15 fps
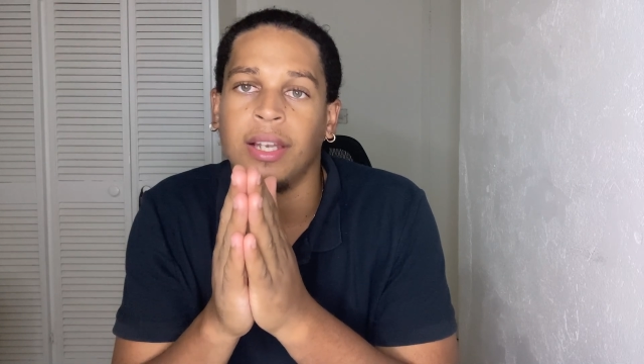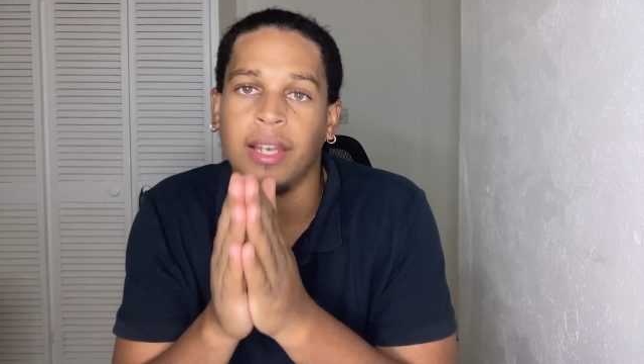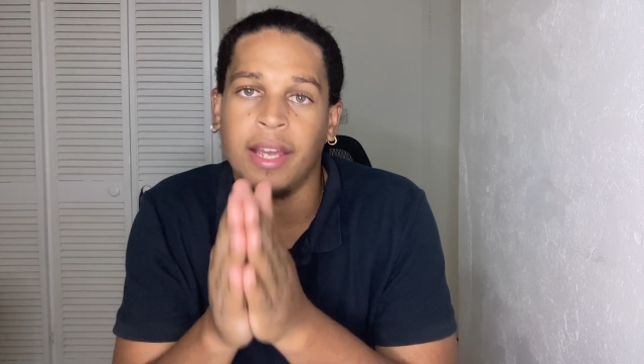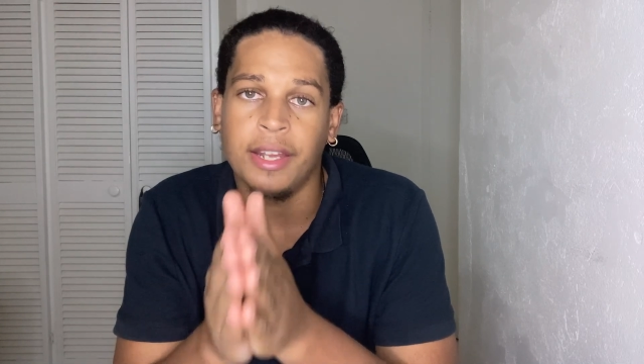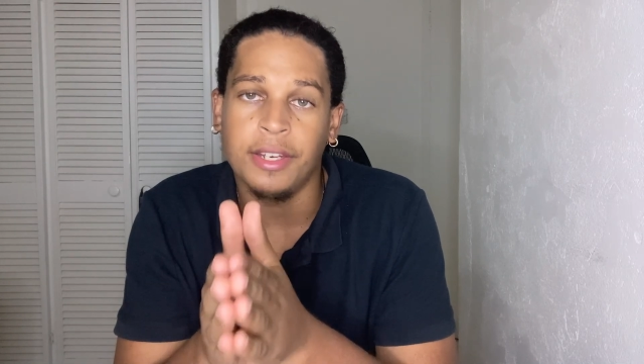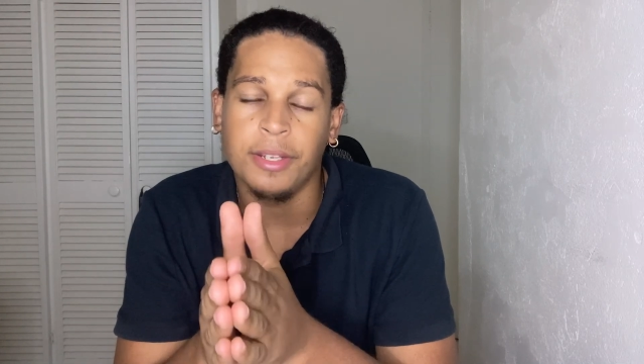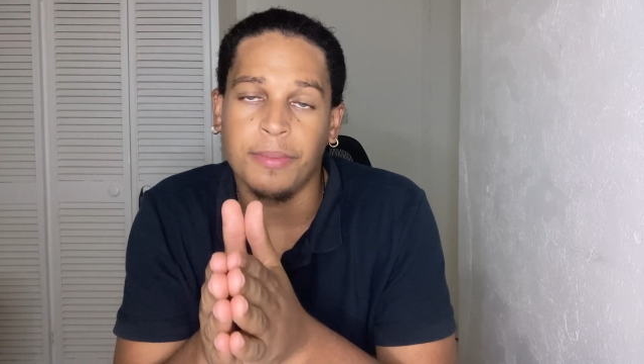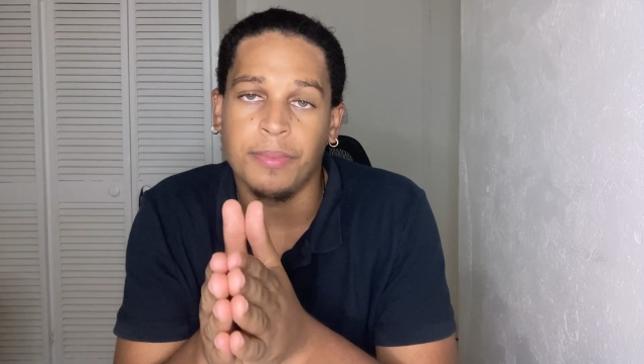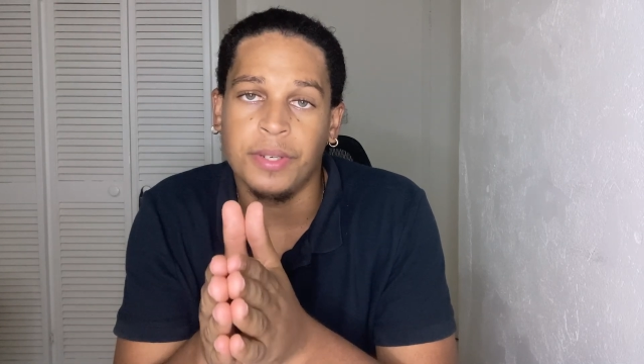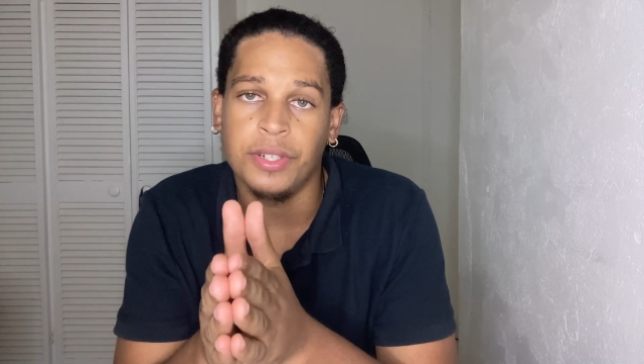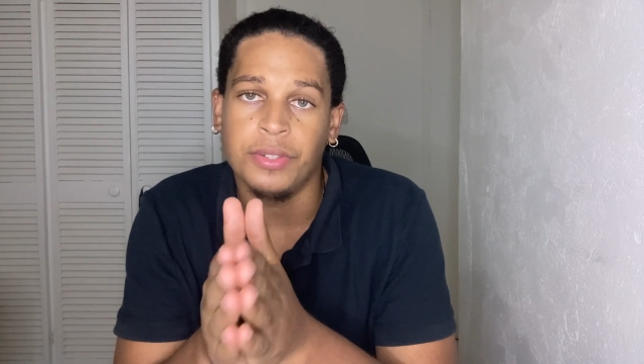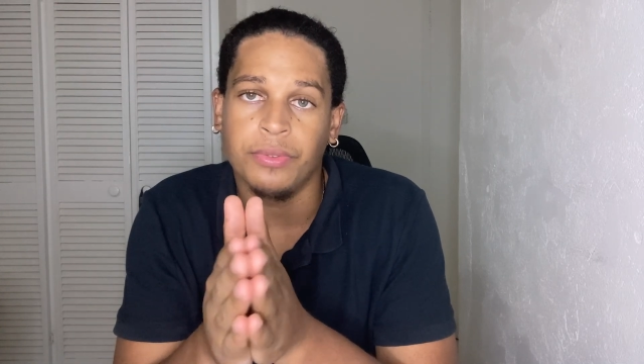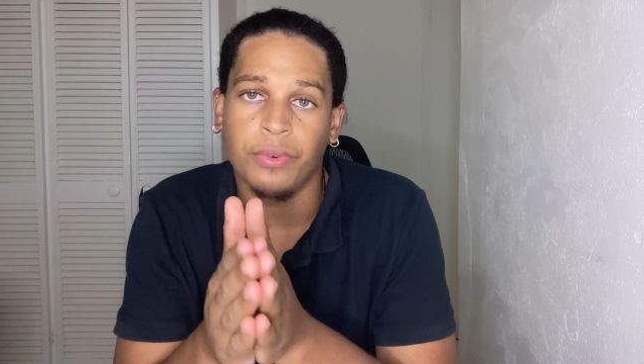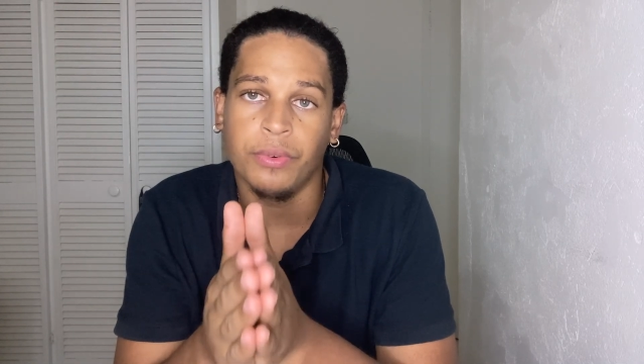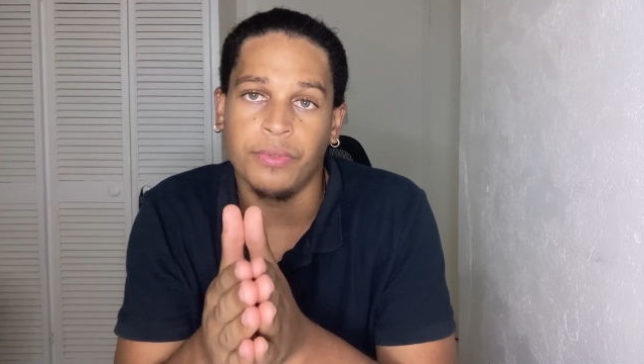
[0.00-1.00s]
a landing
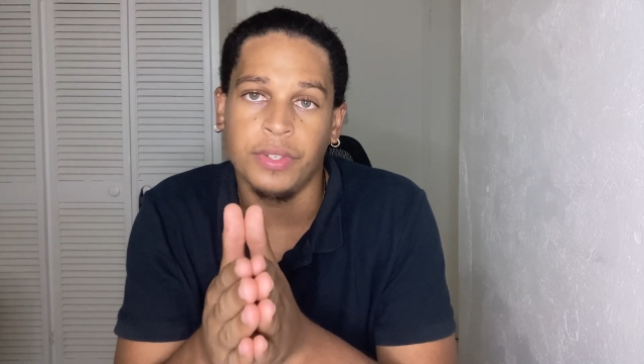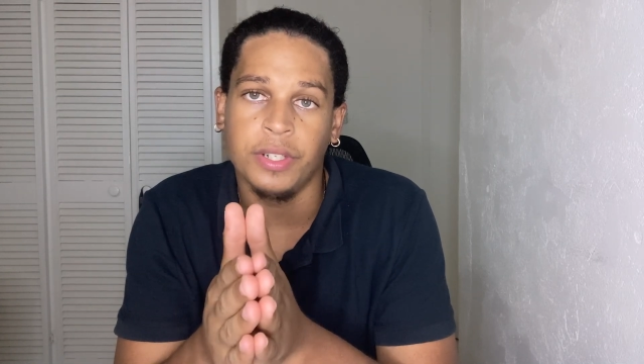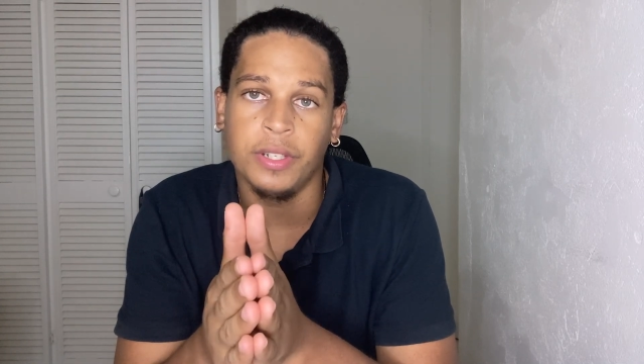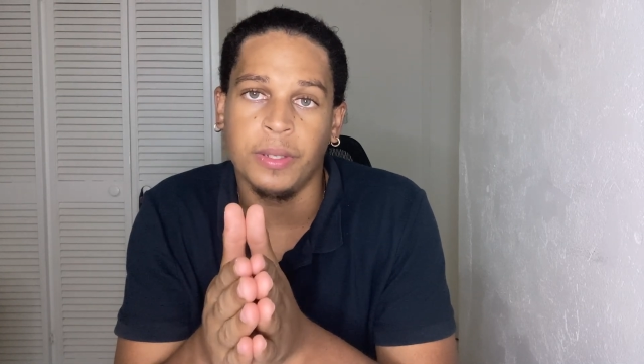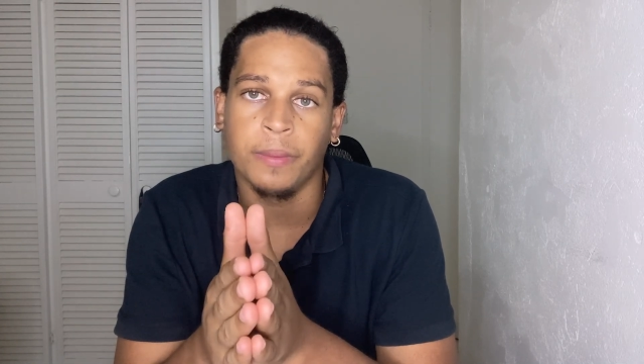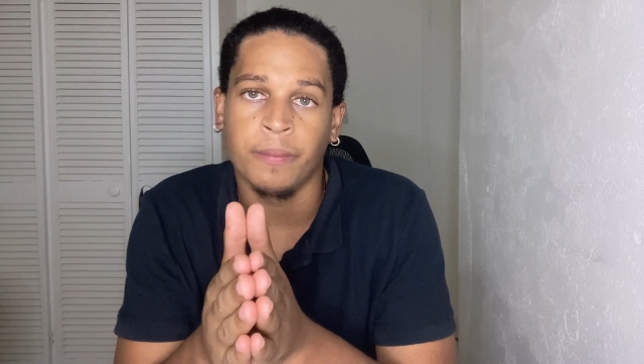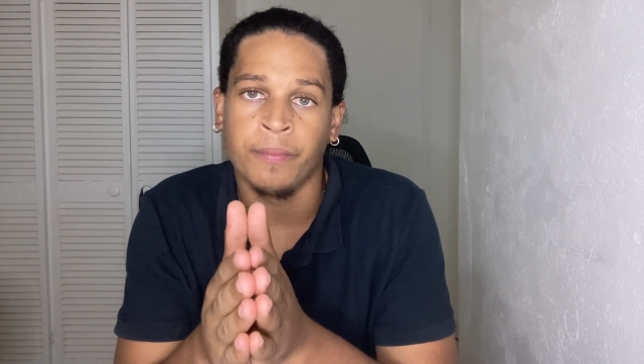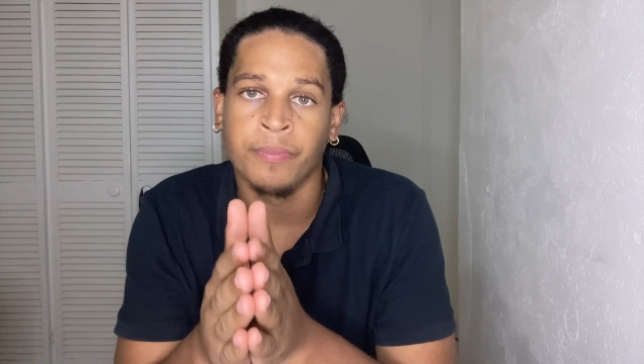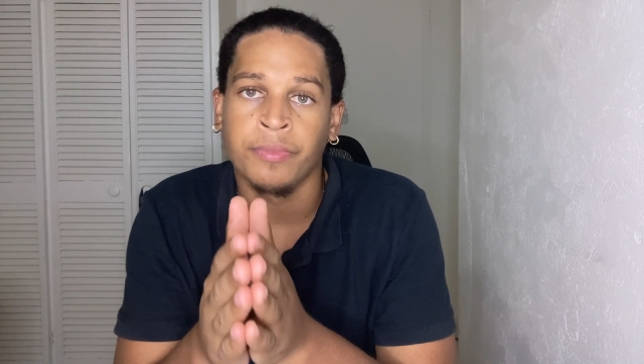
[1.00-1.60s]
page for Vini.